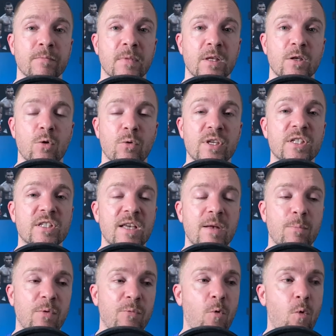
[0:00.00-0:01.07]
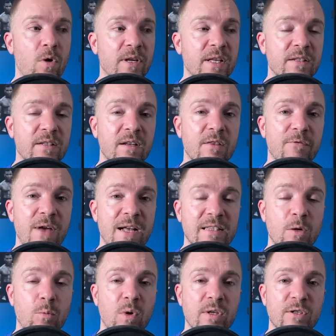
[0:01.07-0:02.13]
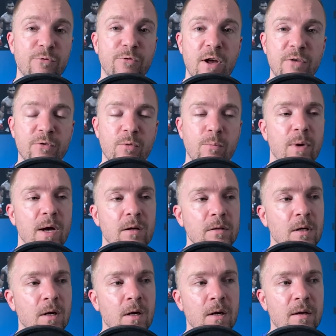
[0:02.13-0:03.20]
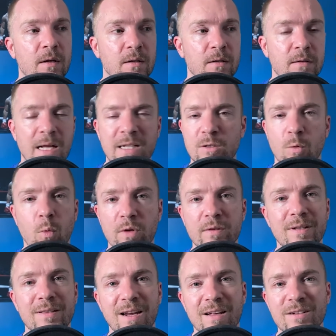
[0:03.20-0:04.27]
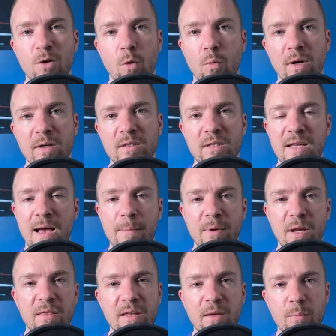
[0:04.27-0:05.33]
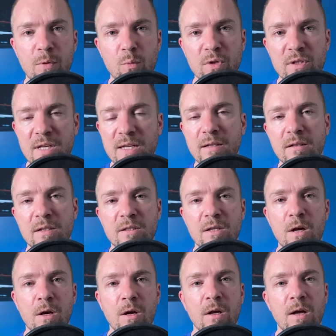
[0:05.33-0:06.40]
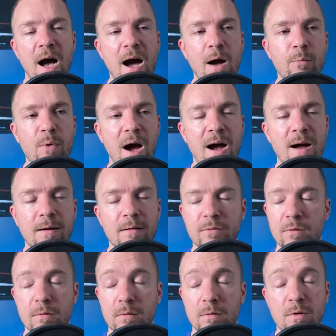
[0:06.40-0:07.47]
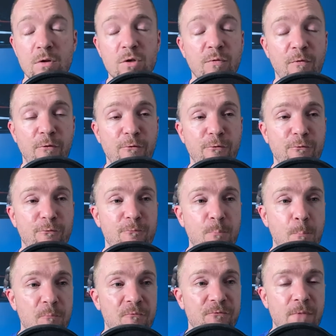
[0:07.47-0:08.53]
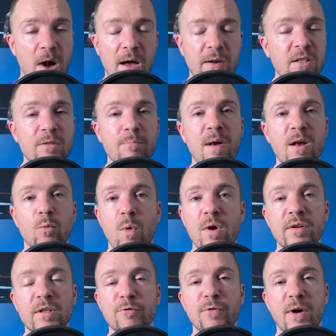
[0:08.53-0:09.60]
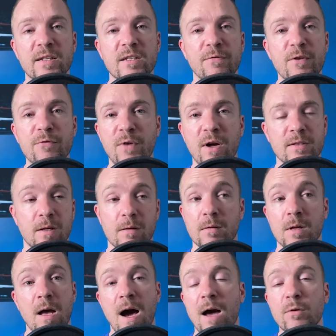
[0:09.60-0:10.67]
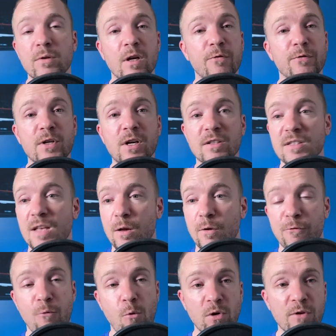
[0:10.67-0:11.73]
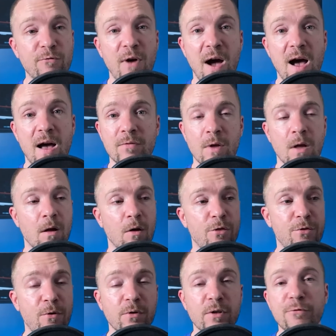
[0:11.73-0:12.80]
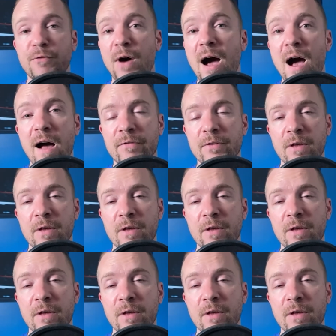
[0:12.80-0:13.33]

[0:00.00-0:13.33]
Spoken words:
You know, he said before and hinted at the fact that he wants to fight for the belt. That's the one thing that I don't want to see happen. I think it'd be ridiculous. It doesn't matter where he fights. If he fights it, I don't care if he cuts down to 45, 35,